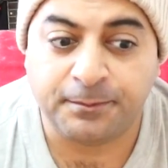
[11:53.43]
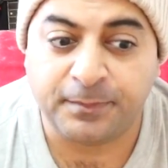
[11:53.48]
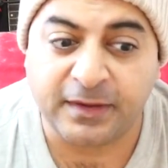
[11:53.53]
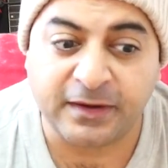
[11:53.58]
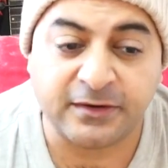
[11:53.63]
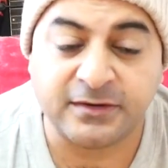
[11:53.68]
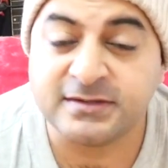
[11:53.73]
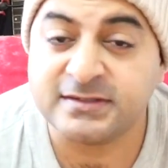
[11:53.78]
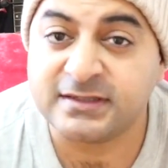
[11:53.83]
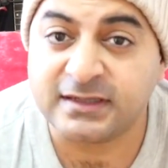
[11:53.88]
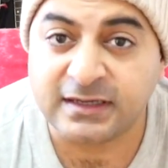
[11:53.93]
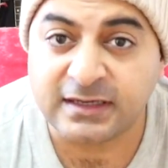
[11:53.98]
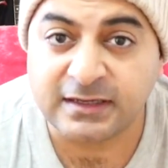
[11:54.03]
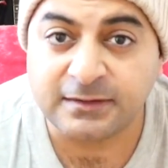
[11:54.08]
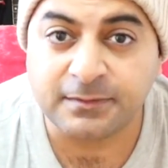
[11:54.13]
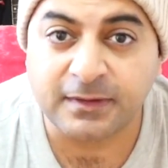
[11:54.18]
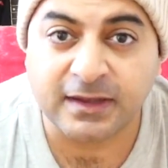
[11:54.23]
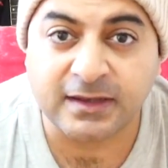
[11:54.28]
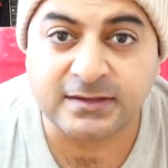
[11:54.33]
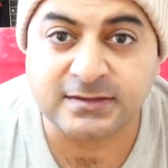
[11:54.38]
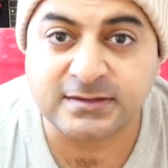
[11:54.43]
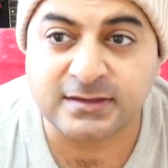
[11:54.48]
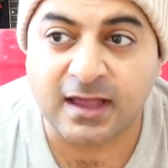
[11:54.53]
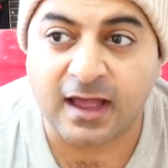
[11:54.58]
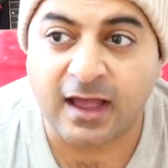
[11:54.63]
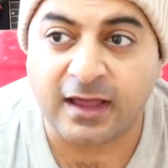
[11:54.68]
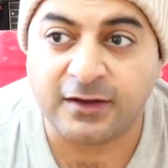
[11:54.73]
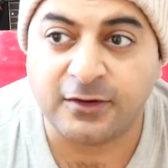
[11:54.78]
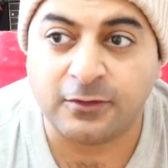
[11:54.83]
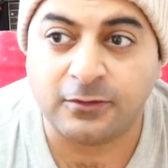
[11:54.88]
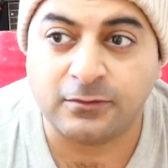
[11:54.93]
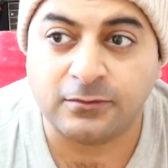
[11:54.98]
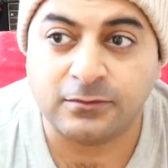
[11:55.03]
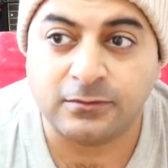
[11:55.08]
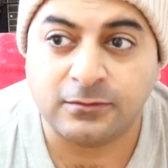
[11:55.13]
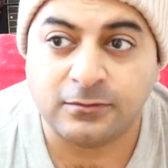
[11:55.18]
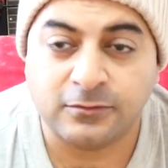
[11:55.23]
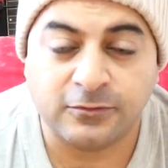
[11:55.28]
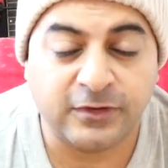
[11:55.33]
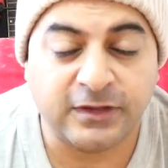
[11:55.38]
bigger city because I don't
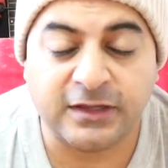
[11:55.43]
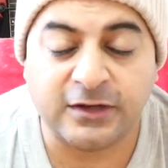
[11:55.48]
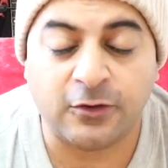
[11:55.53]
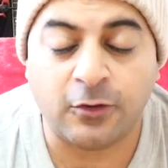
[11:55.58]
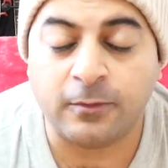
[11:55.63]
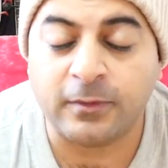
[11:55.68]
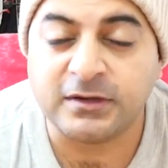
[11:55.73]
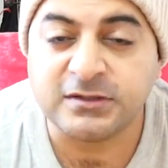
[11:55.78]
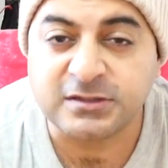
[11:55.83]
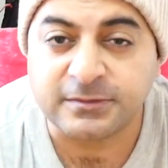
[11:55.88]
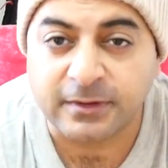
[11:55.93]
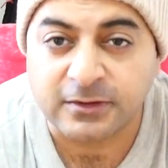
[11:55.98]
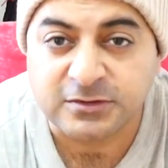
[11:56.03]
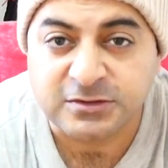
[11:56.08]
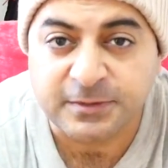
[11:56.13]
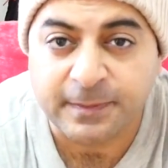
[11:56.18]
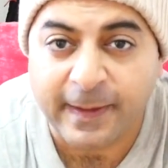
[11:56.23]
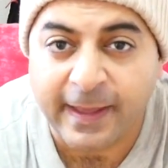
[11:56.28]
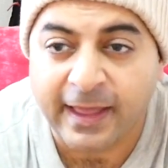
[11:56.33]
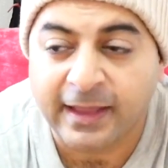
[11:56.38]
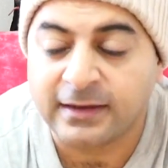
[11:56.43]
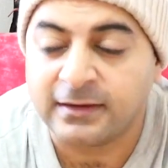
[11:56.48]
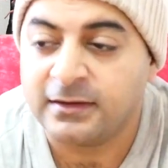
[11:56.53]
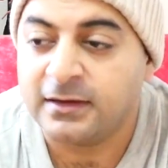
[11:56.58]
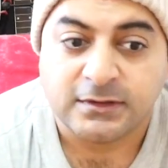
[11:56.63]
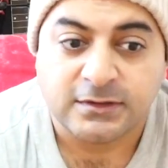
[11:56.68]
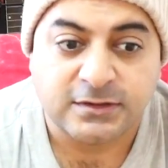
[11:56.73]
really know much about Japan.